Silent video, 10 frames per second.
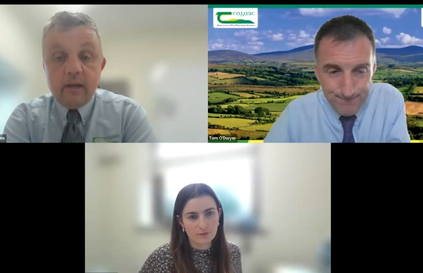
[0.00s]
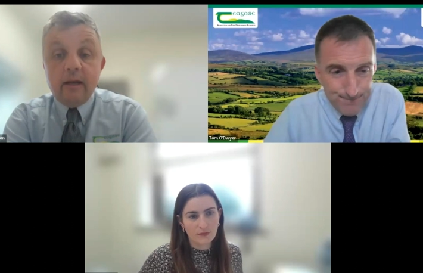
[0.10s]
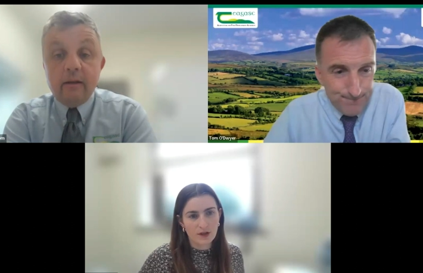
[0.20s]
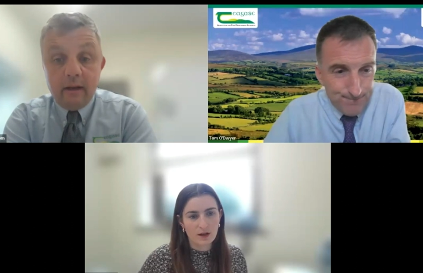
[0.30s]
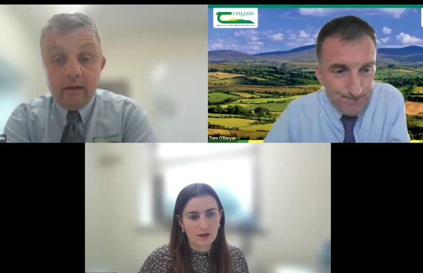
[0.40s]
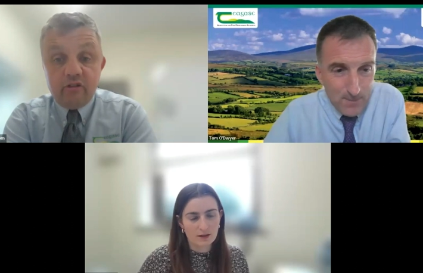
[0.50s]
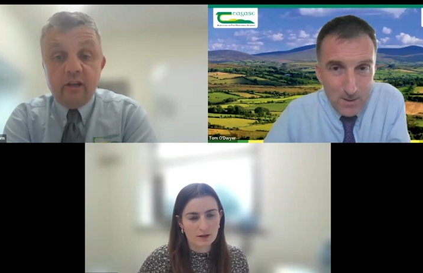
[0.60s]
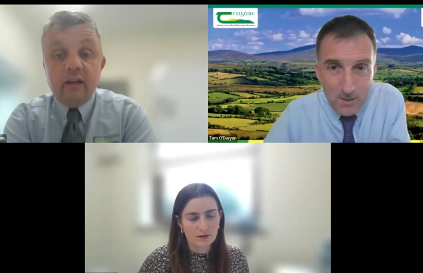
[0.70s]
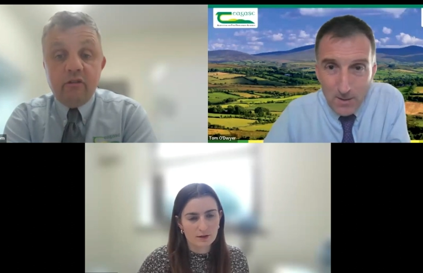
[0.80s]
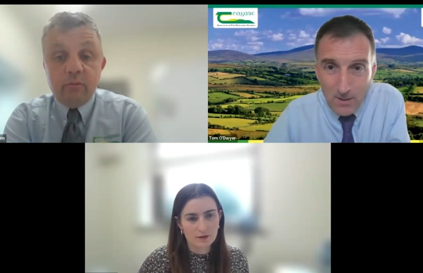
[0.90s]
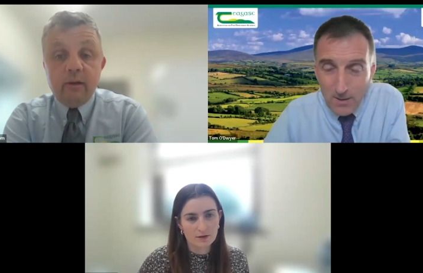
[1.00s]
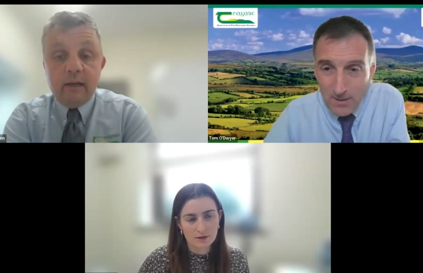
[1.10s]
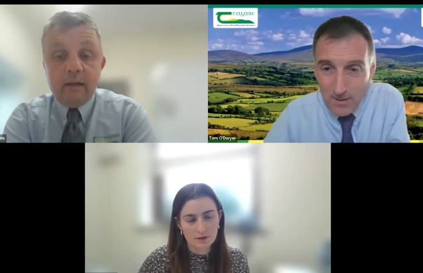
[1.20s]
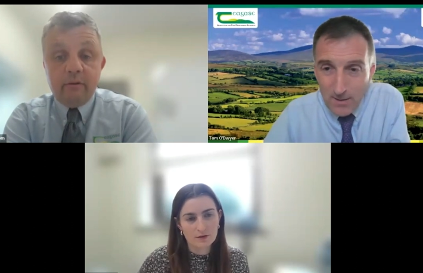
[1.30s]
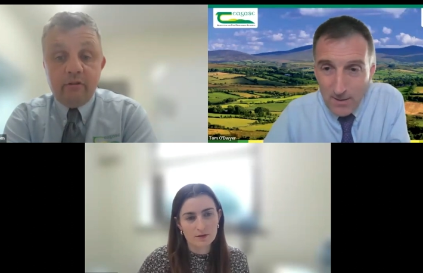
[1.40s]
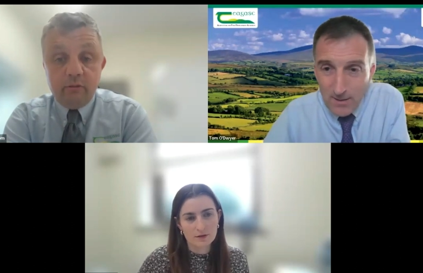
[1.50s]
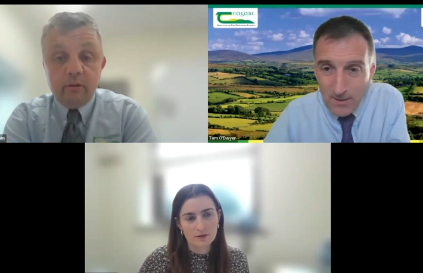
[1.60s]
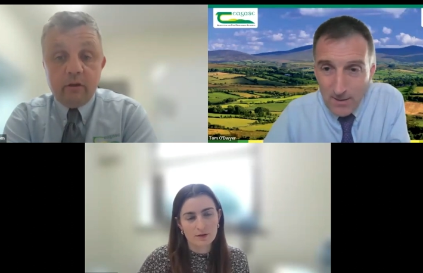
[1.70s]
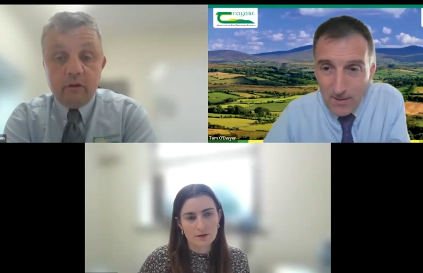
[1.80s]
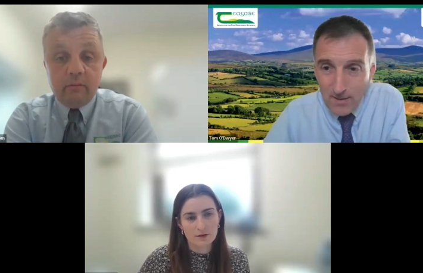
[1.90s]
Speaker 1: and and change will happen. She
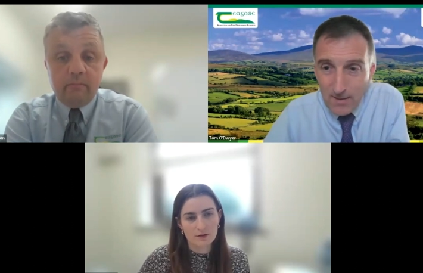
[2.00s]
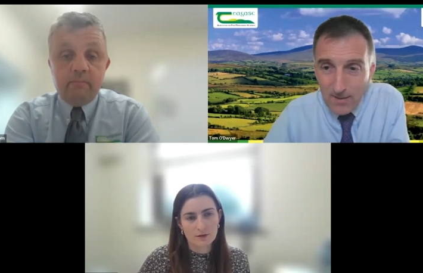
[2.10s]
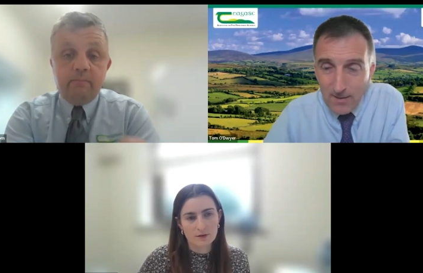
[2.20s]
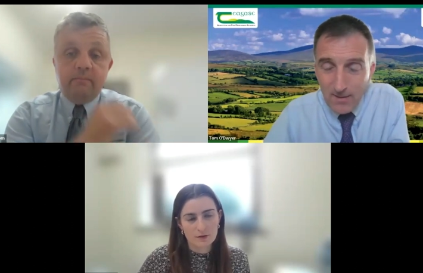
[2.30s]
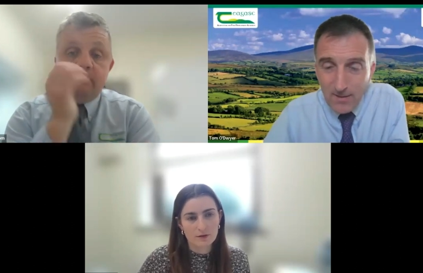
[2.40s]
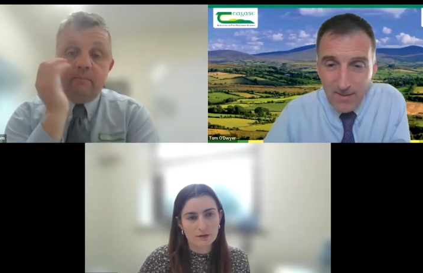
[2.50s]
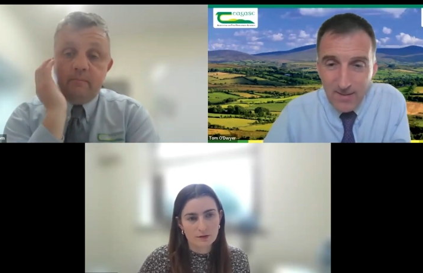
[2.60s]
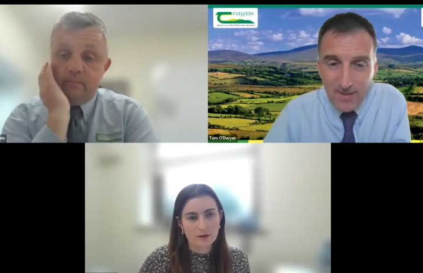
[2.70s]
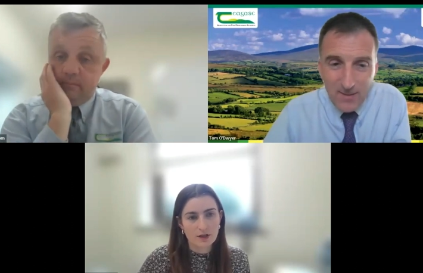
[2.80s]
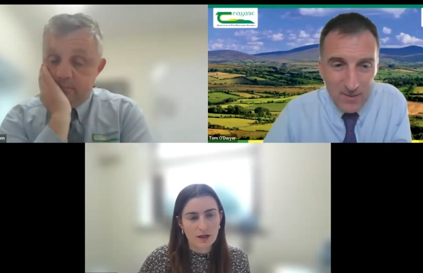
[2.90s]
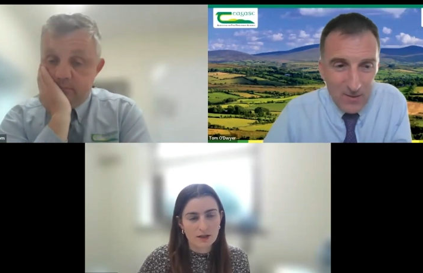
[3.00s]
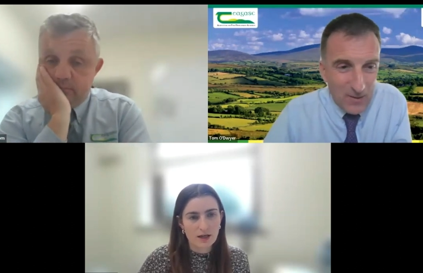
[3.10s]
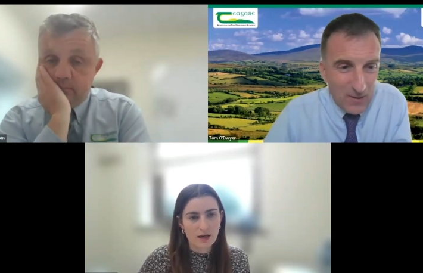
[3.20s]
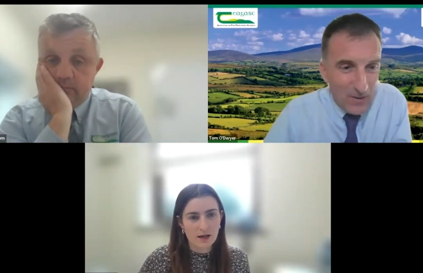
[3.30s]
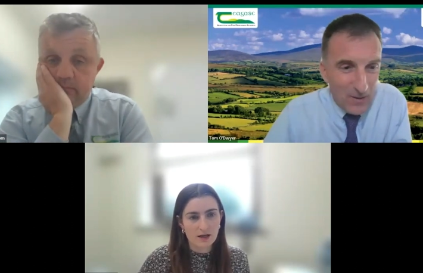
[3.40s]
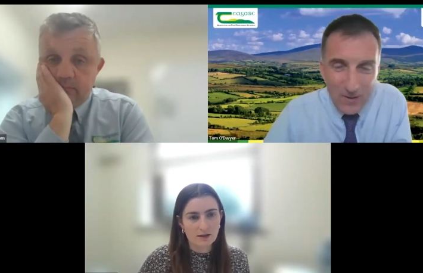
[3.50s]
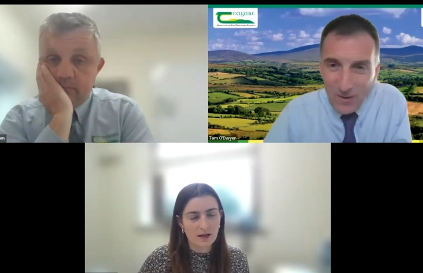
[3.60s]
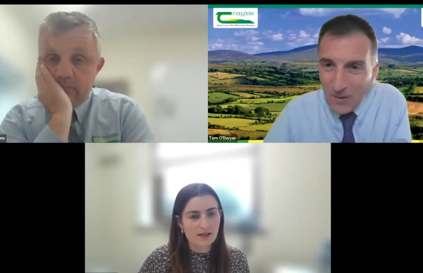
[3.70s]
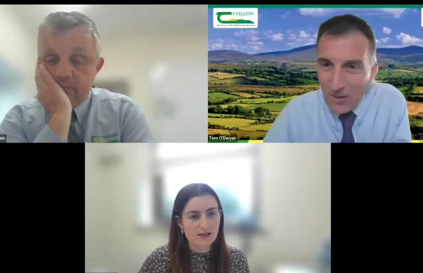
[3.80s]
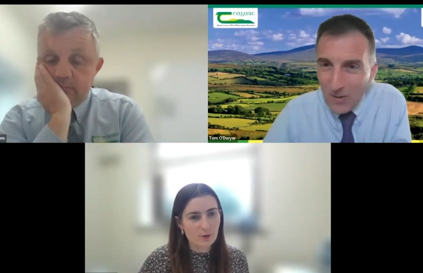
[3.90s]
will come.
Speaker 2: Yeah, and
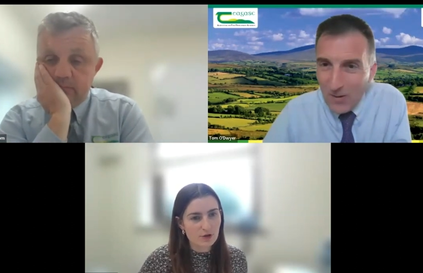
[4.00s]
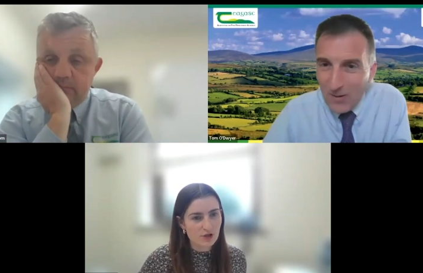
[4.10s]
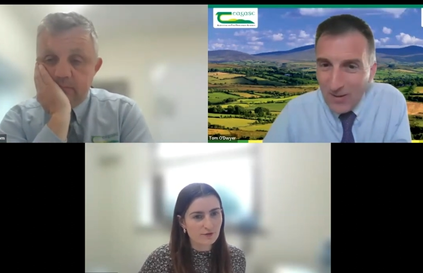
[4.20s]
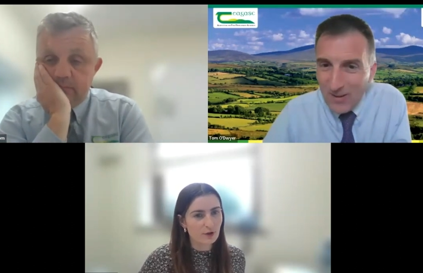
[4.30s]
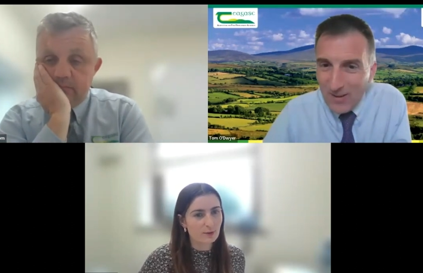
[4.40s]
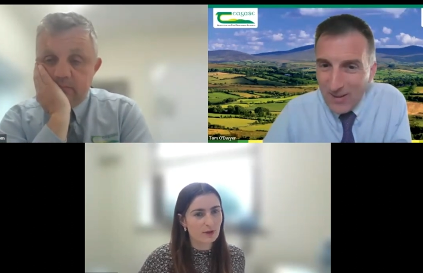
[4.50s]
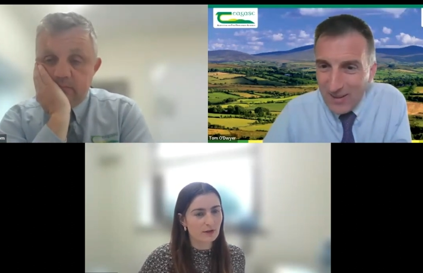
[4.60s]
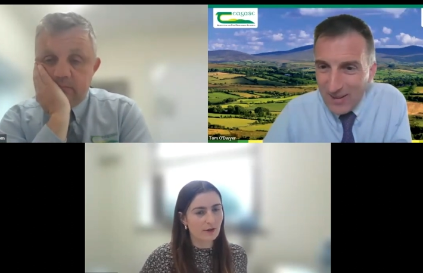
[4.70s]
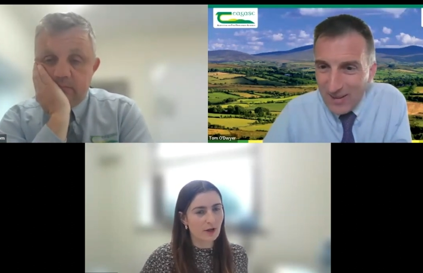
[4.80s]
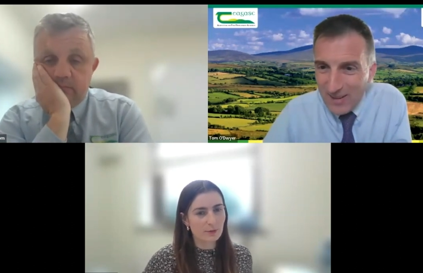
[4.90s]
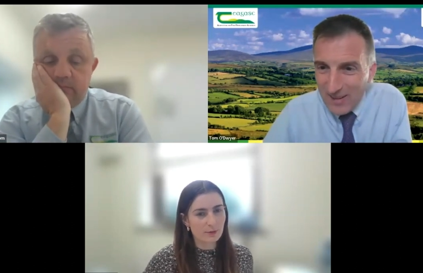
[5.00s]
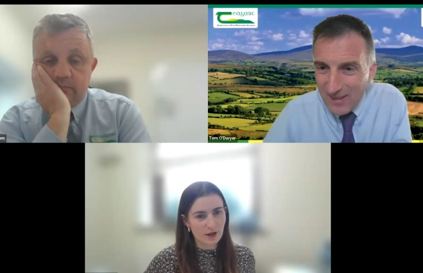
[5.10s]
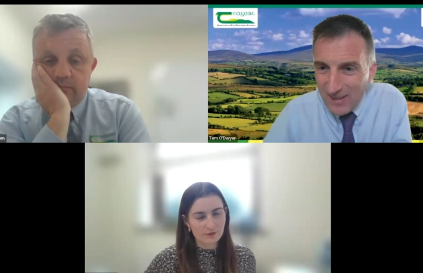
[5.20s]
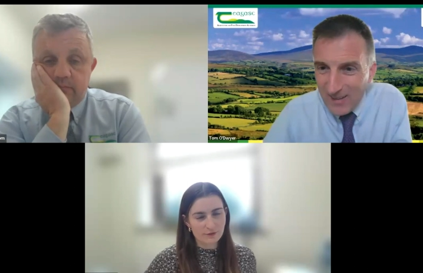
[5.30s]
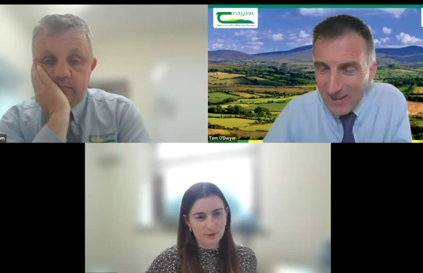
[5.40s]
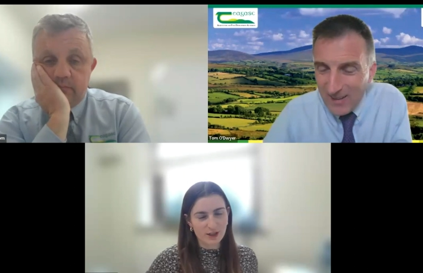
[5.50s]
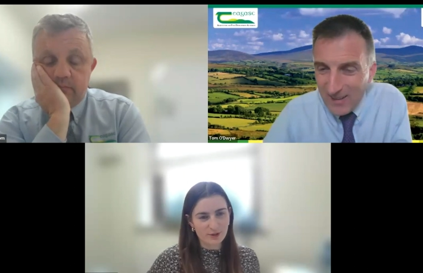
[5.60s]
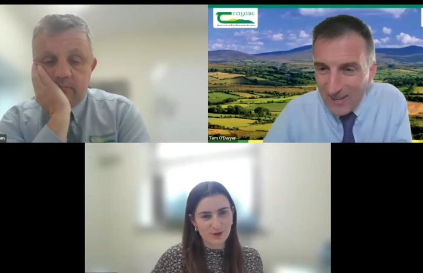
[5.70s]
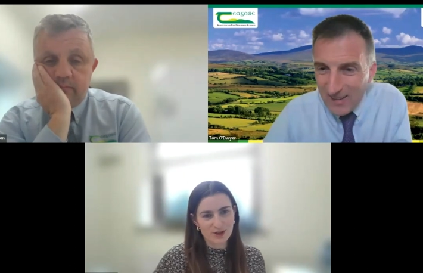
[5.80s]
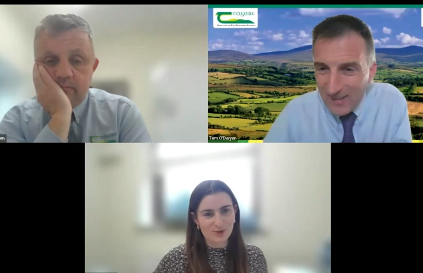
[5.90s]
I suppose just following following on from kind
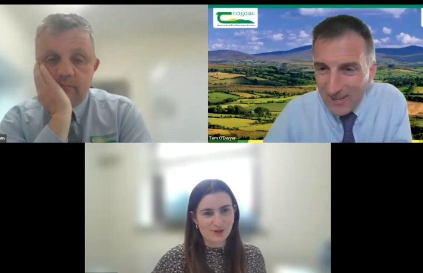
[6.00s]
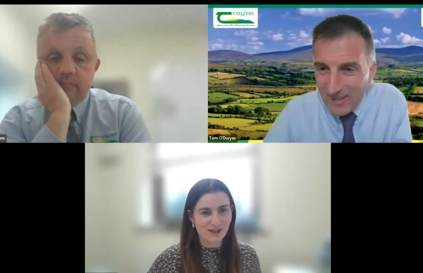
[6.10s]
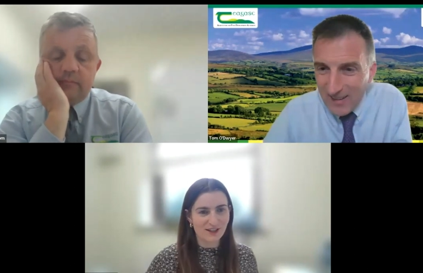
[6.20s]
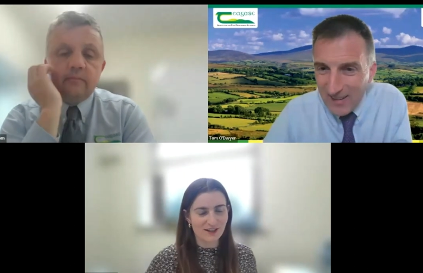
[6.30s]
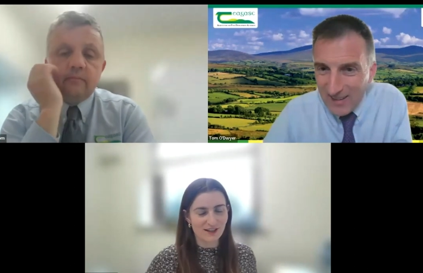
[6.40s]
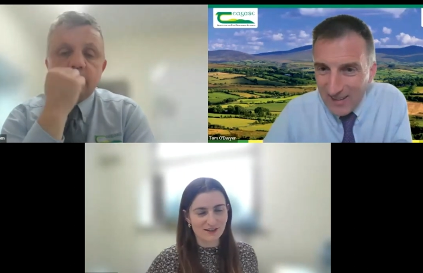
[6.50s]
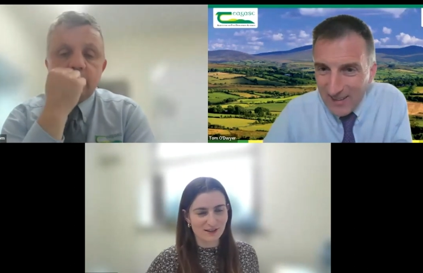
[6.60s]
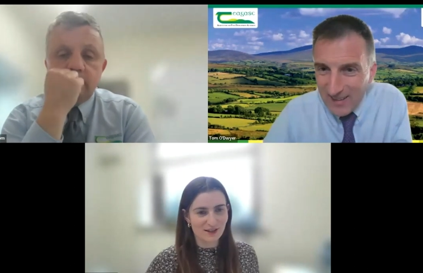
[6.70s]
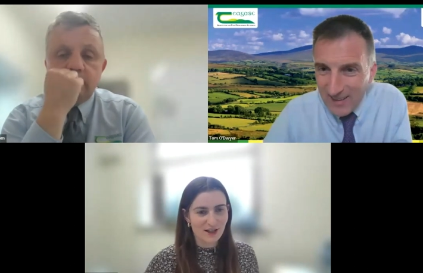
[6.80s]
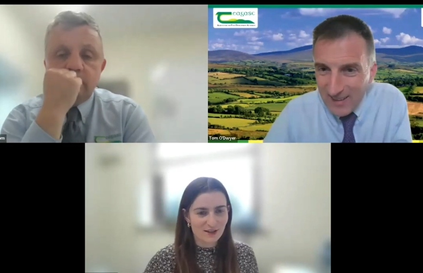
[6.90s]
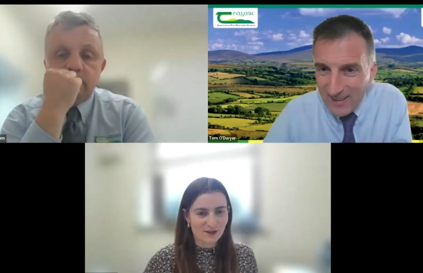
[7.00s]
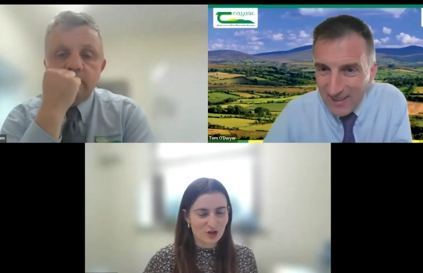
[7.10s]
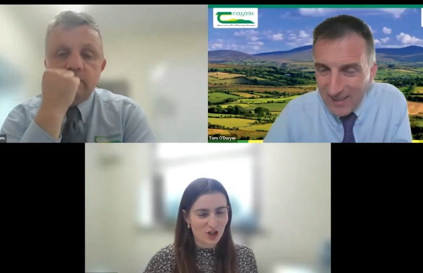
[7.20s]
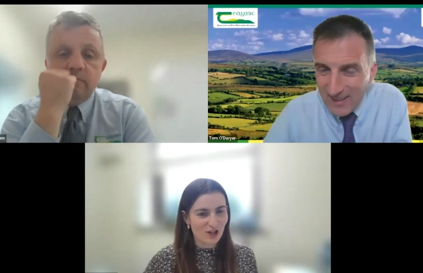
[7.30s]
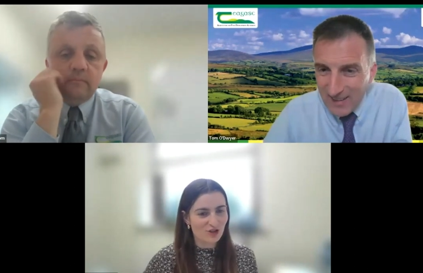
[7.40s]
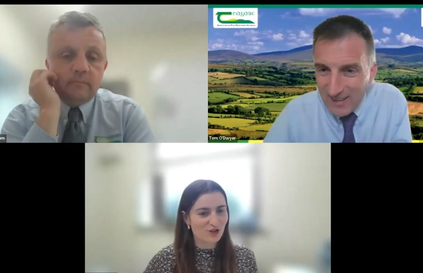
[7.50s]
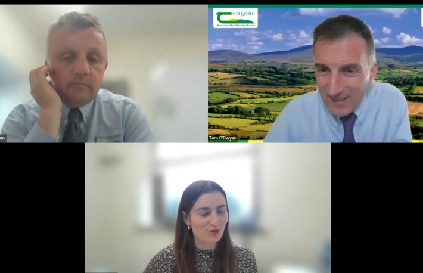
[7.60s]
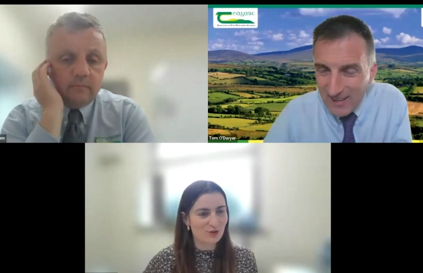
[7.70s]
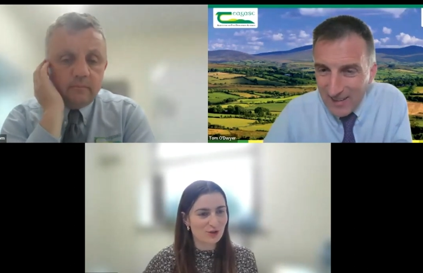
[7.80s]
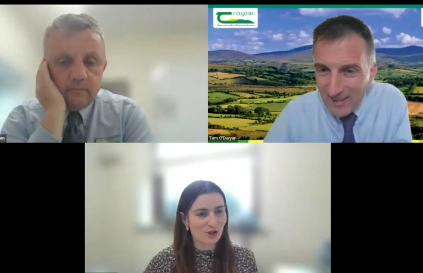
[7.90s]
of what you were saying, like the, the change is going to